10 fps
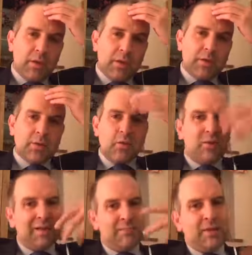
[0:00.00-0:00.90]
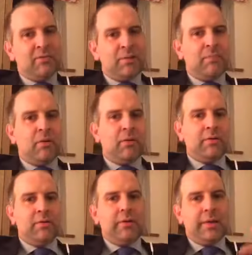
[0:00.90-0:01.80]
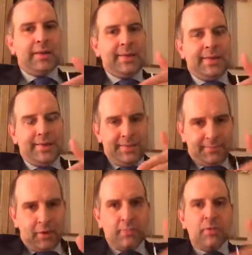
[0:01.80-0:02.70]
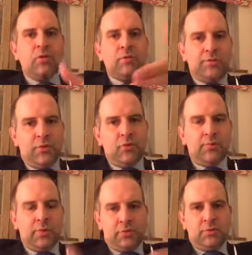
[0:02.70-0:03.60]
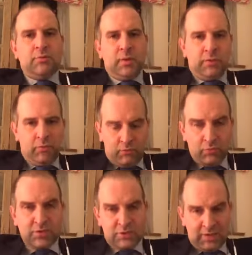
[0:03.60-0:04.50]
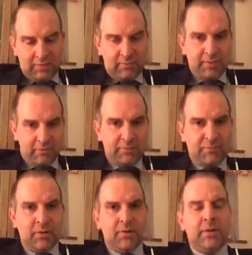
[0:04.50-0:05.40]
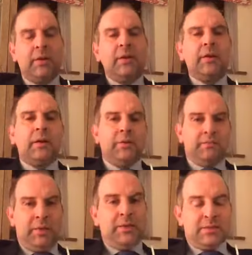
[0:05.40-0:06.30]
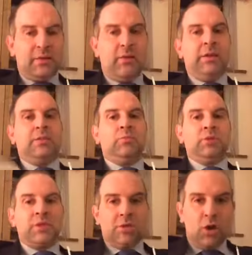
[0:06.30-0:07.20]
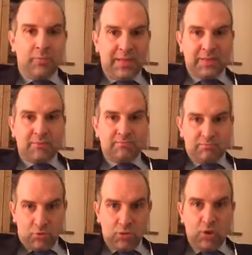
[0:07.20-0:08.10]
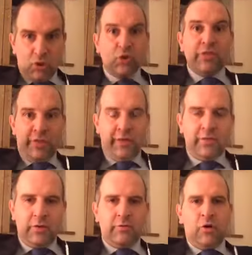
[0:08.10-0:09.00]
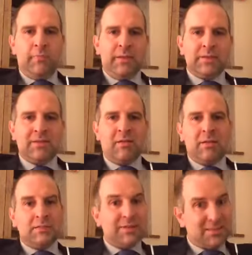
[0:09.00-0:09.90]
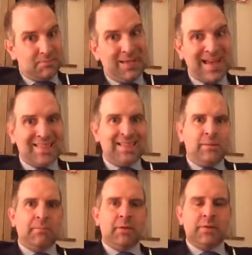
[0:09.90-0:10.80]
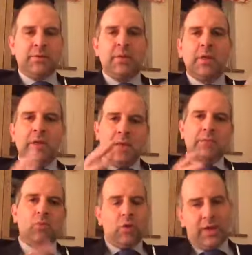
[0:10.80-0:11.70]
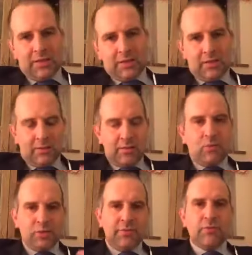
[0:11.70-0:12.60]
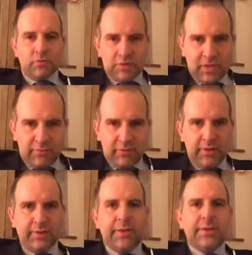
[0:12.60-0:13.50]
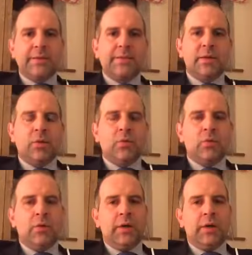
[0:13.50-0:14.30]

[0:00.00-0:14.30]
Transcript: so a bigger implant might be good for you because you might have wanted to have a bigger implant and bigger size, in which case I hope that's a good thing that you've got a bigger size, but it's a bad thing because it's more likely, more difficult to cover it. So